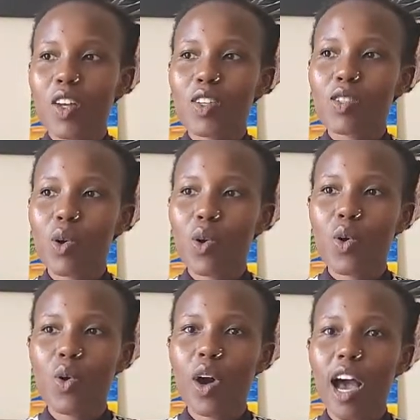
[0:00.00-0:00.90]

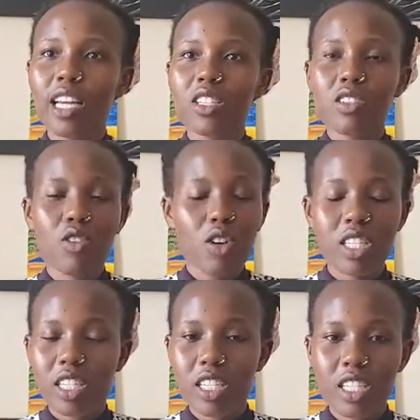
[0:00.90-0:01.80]
So I just
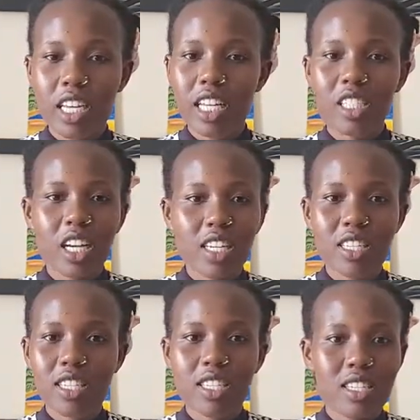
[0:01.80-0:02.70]
got in and
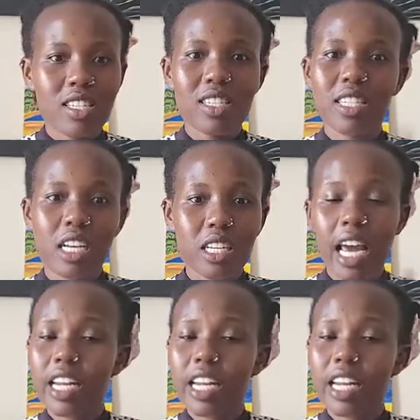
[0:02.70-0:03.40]
just started.